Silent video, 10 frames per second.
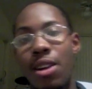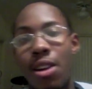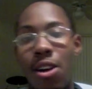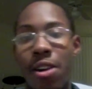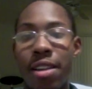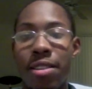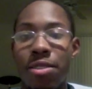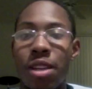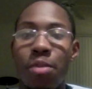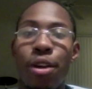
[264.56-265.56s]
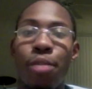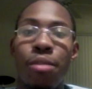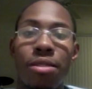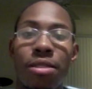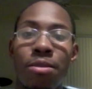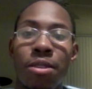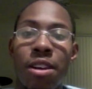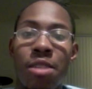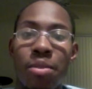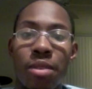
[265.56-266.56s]
Alright, so that pretty much sums it
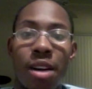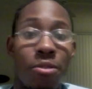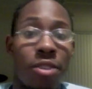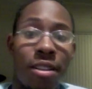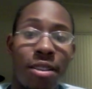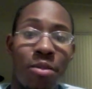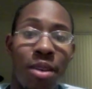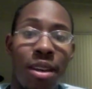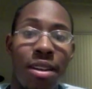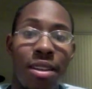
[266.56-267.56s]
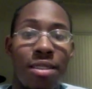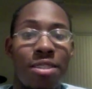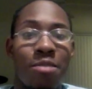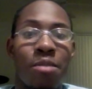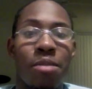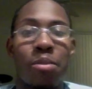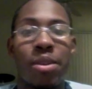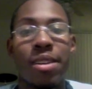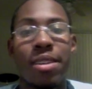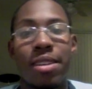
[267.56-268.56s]
up. I'm Jonathan Payne, and this has been my
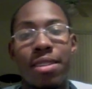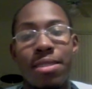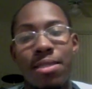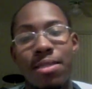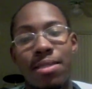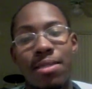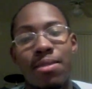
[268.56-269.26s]
podcast.